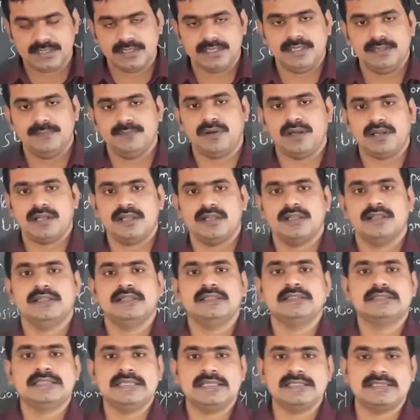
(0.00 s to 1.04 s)
important
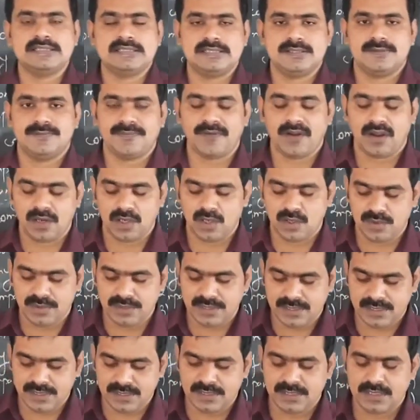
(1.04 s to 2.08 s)
things followed
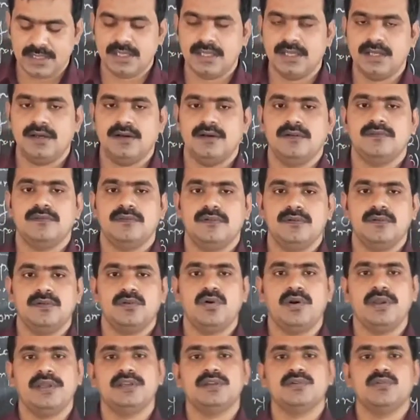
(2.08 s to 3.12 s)
in
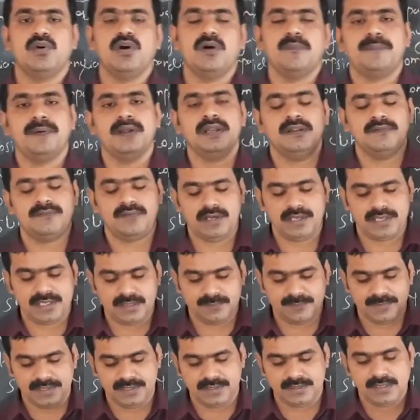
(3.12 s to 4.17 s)
going to open foreign
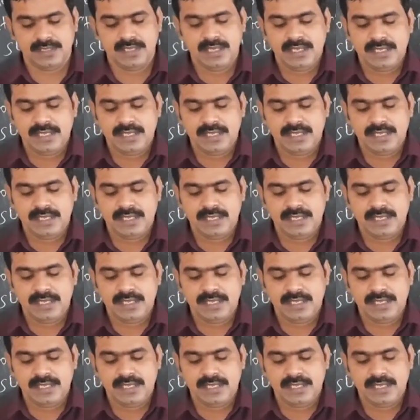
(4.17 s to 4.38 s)
company?